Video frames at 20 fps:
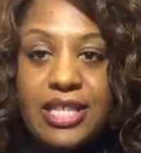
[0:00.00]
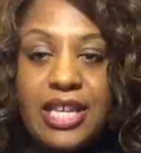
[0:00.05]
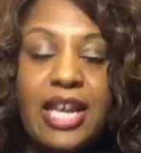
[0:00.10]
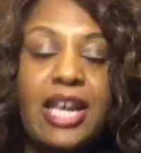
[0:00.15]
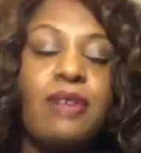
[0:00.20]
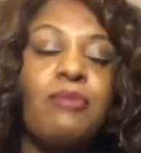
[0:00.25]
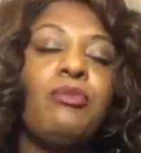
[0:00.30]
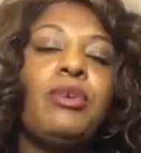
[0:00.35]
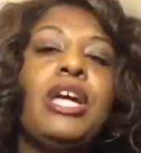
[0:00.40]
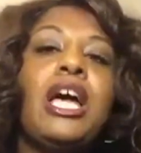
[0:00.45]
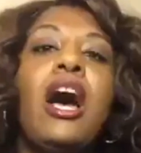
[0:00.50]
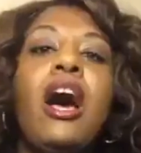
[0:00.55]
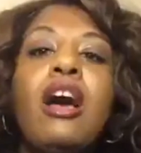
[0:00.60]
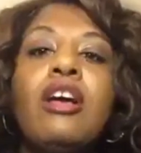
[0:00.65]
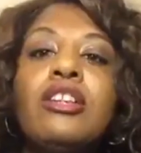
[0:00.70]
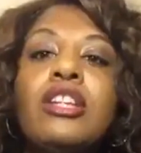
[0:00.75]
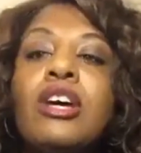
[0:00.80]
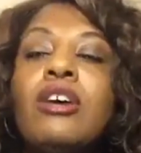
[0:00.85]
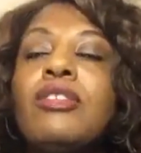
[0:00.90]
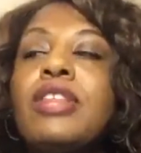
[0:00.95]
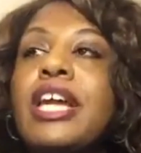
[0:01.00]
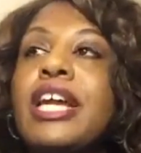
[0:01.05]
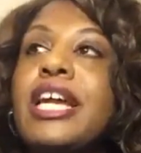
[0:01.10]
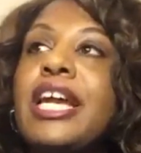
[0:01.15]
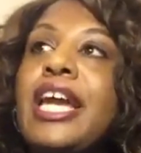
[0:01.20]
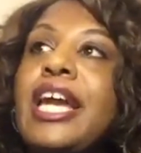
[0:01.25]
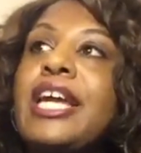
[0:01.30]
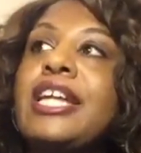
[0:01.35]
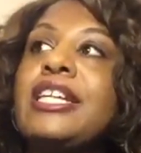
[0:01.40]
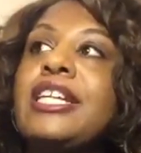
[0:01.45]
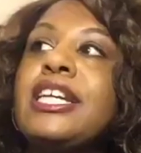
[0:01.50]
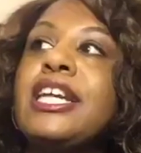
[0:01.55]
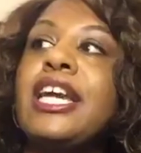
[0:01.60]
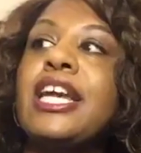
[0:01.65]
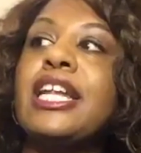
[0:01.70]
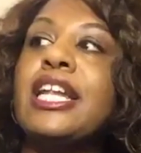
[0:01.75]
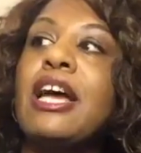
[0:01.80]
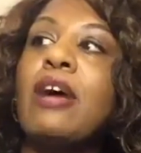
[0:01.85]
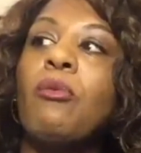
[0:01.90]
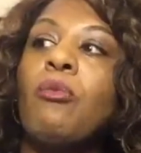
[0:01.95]
And we all know that Candy
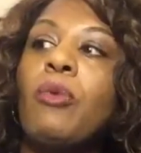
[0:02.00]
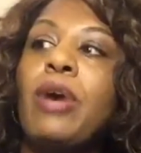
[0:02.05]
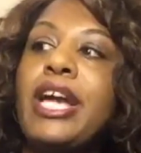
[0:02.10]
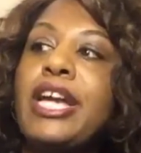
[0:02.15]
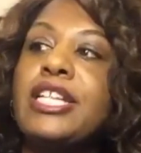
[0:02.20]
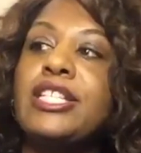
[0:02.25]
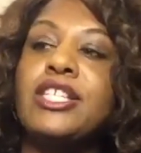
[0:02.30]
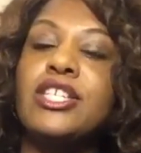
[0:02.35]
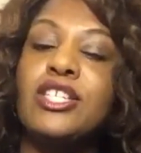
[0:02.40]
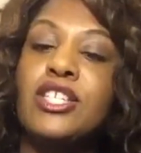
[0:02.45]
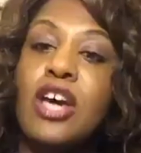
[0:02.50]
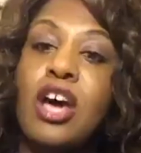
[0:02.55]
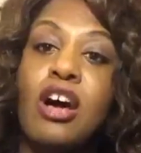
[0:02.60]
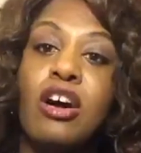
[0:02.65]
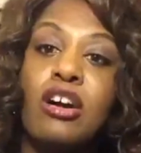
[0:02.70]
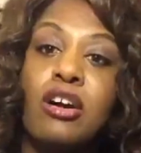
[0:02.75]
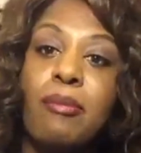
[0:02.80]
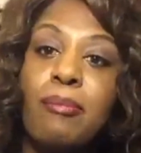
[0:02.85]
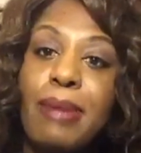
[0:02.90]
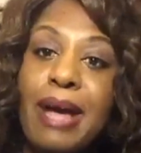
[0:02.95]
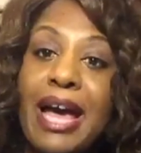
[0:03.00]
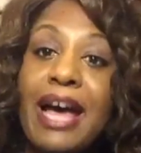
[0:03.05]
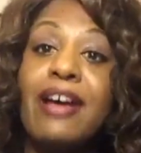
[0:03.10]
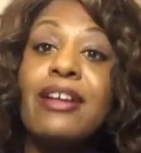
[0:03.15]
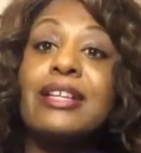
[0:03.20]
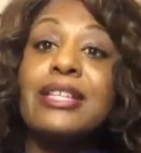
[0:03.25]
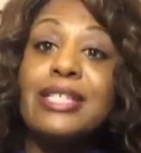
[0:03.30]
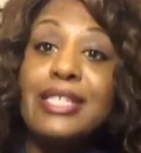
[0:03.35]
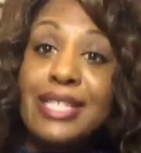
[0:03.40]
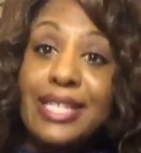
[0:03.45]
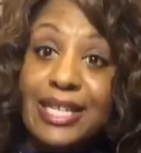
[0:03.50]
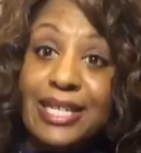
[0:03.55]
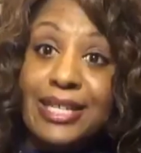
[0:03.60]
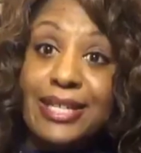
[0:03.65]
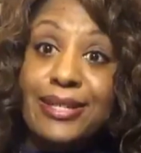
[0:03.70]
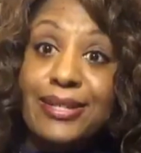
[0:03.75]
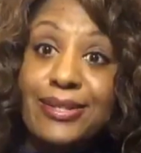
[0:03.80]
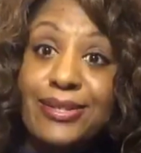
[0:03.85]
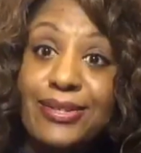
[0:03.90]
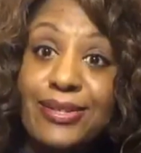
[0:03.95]
cannot wait to talk about
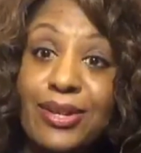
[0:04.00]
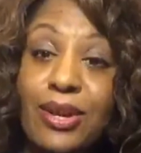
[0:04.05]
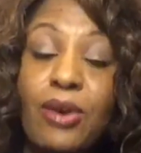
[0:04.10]
Dennis.